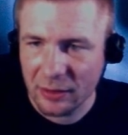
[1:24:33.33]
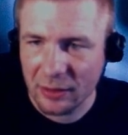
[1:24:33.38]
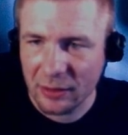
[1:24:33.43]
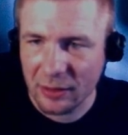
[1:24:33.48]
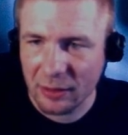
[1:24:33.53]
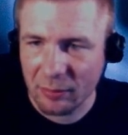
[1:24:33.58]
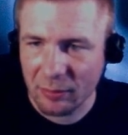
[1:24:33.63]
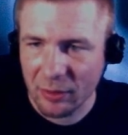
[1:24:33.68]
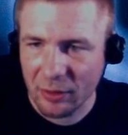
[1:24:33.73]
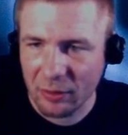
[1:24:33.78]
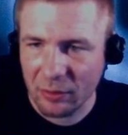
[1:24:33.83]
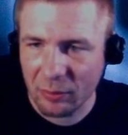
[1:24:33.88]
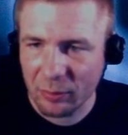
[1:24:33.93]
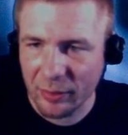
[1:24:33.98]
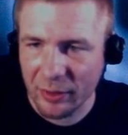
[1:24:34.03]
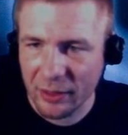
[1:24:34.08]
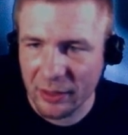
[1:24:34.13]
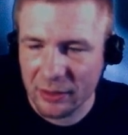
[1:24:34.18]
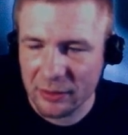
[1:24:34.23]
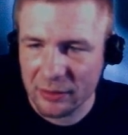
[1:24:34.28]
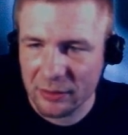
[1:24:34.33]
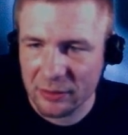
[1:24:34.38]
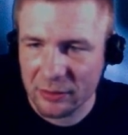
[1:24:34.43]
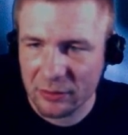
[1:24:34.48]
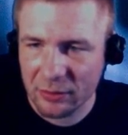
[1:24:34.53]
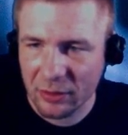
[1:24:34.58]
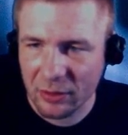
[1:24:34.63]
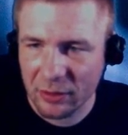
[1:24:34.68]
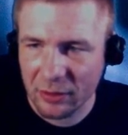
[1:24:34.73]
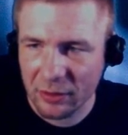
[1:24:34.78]
And my OBS is
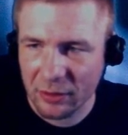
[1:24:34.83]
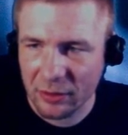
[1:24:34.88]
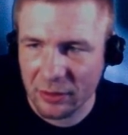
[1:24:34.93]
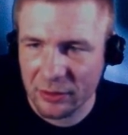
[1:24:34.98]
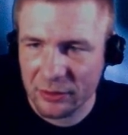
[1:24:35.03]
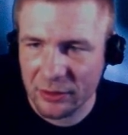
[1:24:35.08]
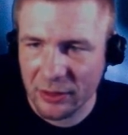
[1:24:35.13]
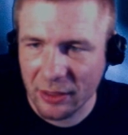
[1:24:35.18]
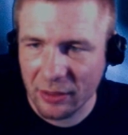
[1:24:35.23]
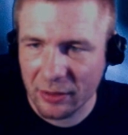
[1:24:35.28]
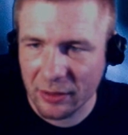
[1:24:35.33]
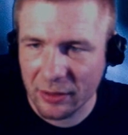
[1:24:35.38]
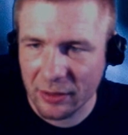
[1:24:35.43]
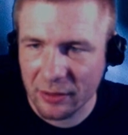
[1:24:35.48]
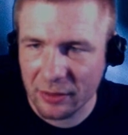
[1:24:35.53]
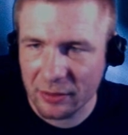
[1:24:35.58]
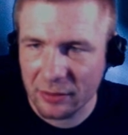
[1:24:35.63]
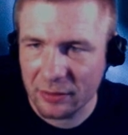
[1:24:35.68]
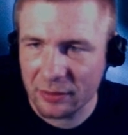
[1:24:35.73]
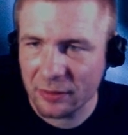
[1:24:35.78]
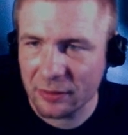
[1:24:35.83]
starting to glitch out again.